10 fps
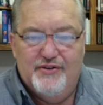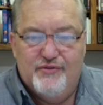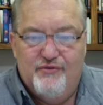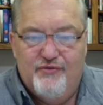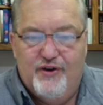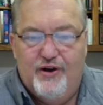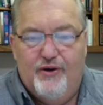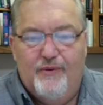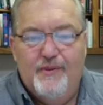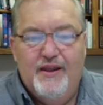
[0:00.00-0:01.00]

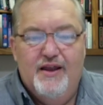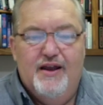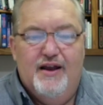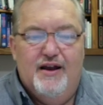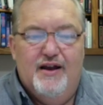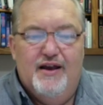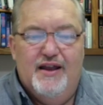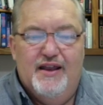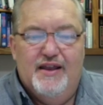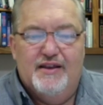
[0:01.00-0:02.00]
fall.
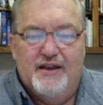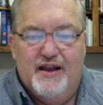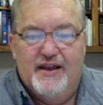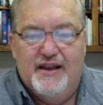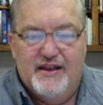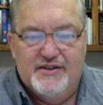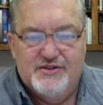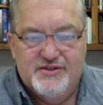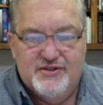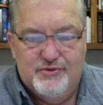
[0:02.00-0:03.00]
And God had
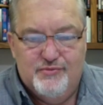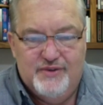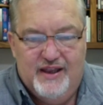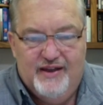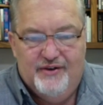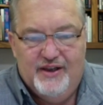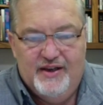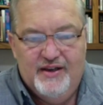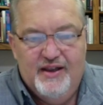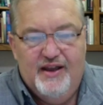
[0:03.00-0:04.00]
stooped down
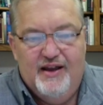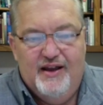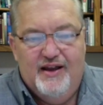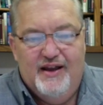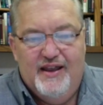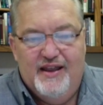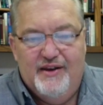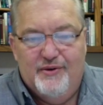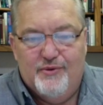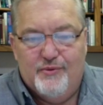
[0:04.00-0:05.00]

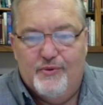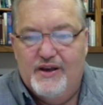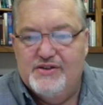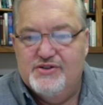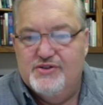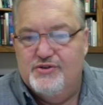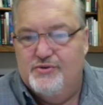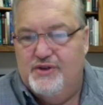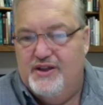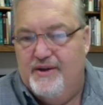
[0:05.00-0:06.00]
and
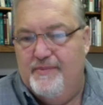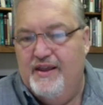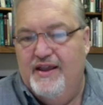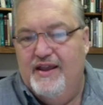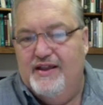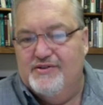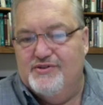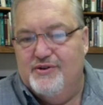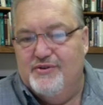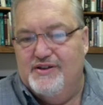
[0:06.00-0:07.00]
rescued him. And
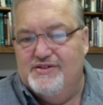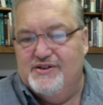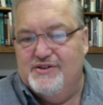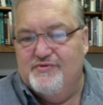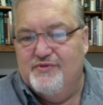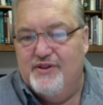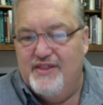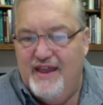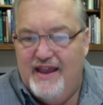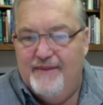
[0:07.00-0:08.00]
so he says, for
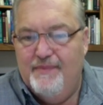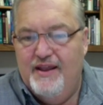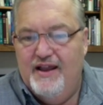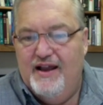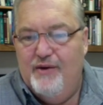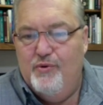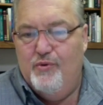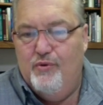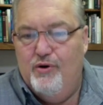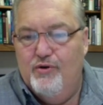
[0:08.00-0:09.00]
that, I will
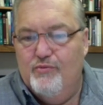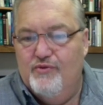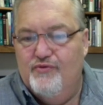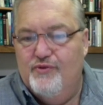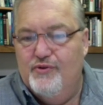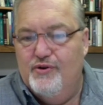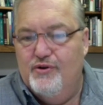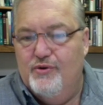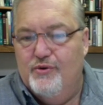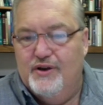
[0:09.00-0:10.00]
walk before the
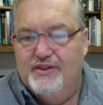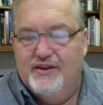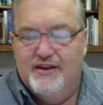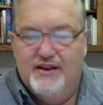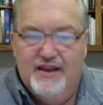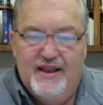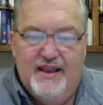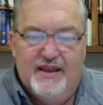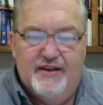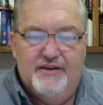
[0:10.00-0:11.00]
Lord in the
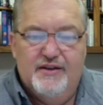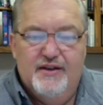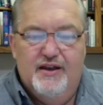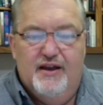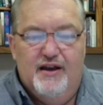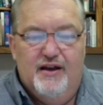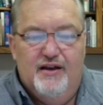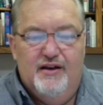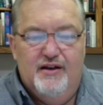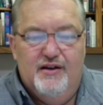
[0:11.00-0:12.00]
land
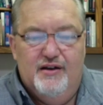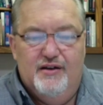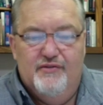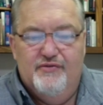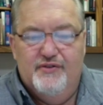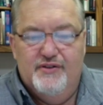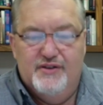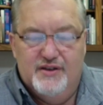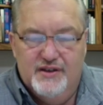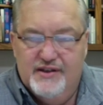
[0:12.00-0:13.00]
of the
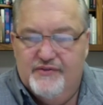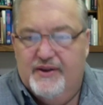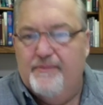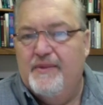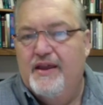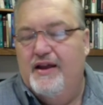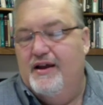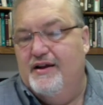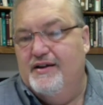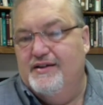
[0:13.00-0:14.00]
living.
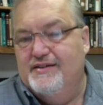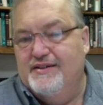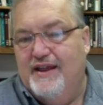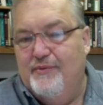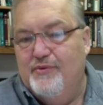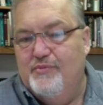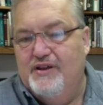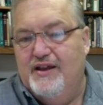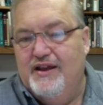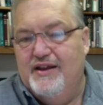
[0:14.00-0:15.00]
That would
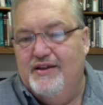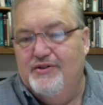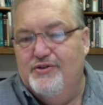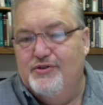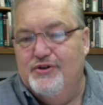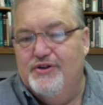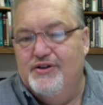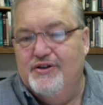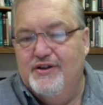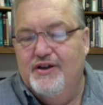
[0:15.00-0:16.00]
be a good
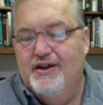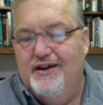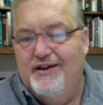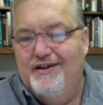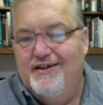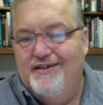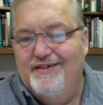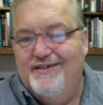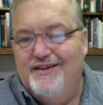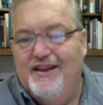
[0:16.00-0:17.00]

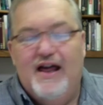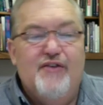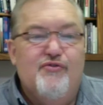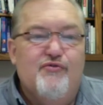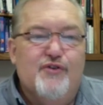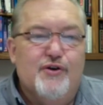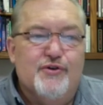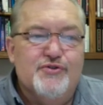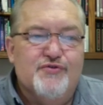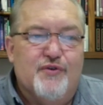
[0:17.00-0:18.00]
life
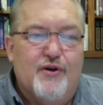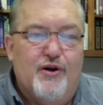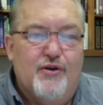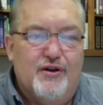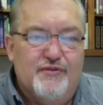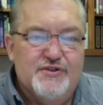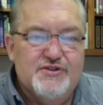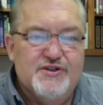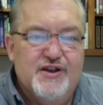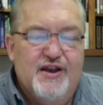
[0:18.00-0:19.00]
verse for all of
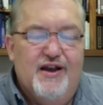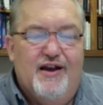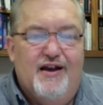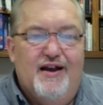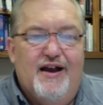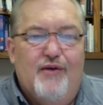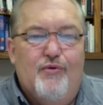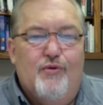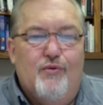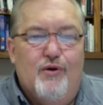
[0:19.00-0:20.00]
us. I
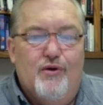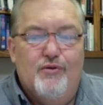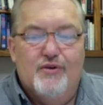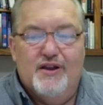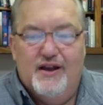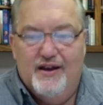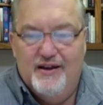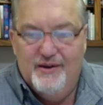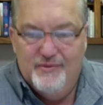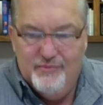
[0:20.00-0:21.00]
will walk
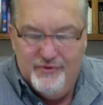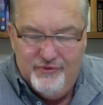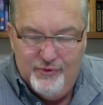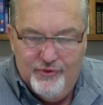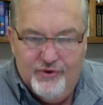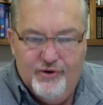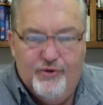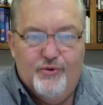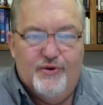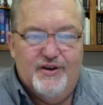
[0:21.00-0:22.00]
before the
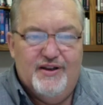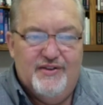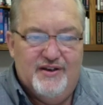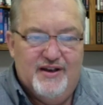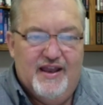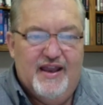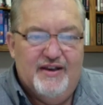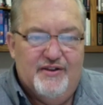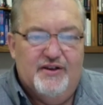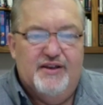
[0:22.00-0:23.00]
Lord in the
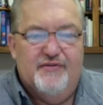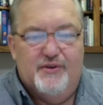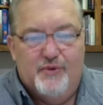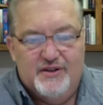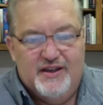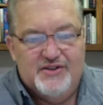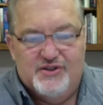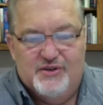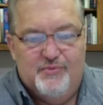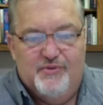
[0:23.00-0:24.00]
land of the living. What that
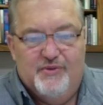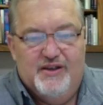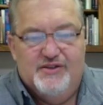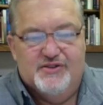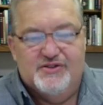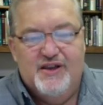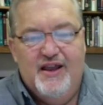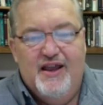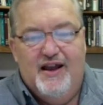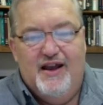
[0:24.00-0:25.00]
simply means is
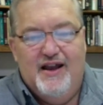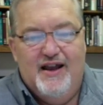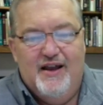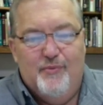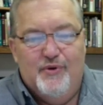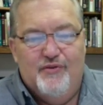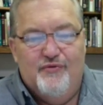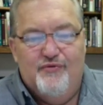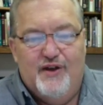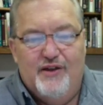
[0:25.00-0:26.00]
I'm going to
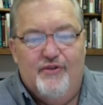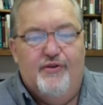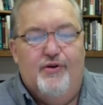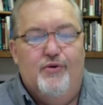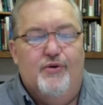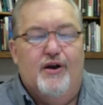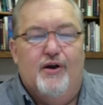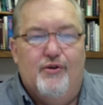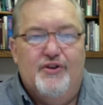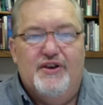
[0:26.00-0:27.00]
follow the Lord
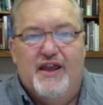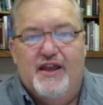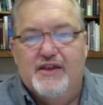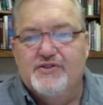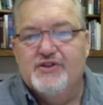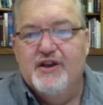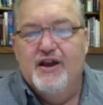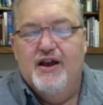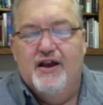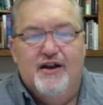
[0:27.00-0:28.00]
all the days
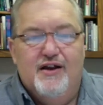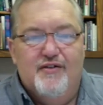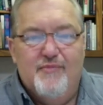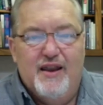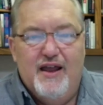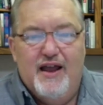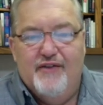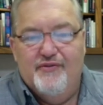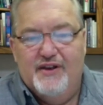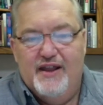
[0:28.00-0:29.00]
of my
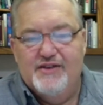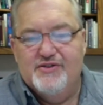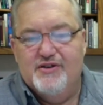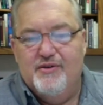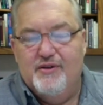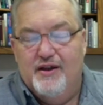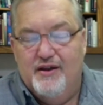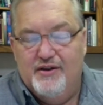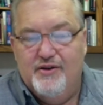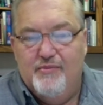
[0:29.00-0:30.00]
life. And that is
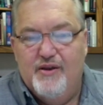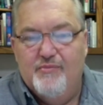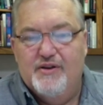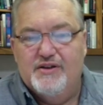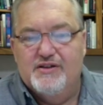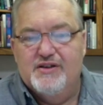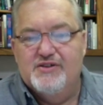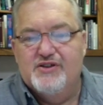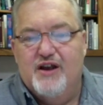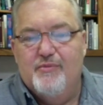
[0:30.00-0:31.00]
the commitment that this
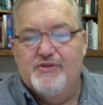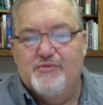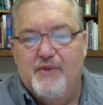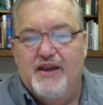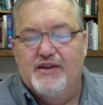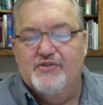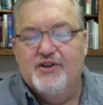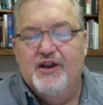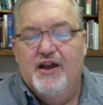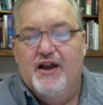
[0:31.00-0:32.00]
psalmist makes
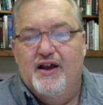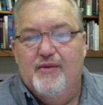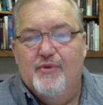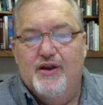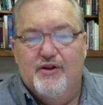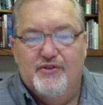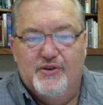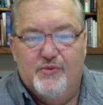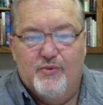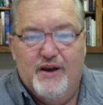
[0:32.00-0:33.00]
because he
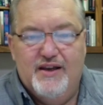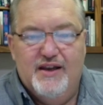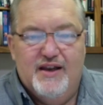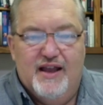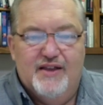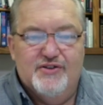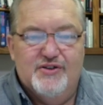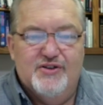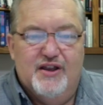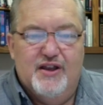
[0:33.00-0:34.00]

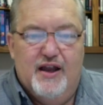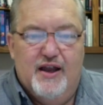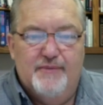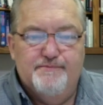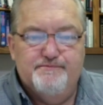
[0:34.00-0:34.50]
recognizes that God